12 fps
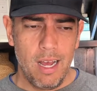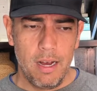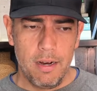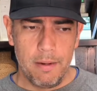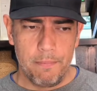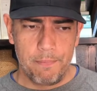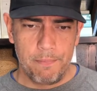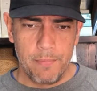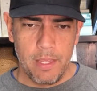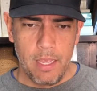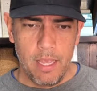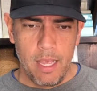
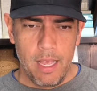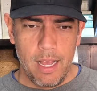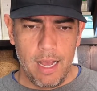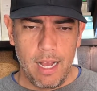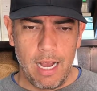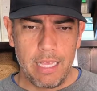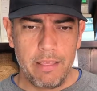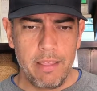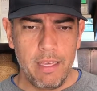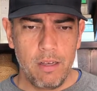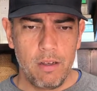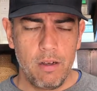I
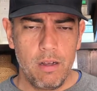think